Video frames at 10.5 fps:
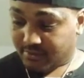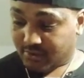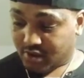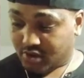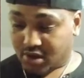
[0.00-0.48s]

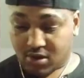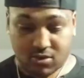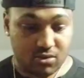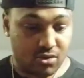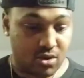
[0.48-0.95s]

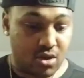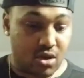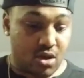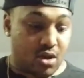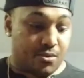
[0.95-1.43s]
So,
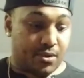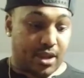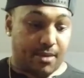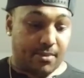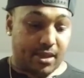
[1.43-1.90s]
with
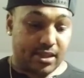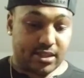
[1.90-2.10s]
that being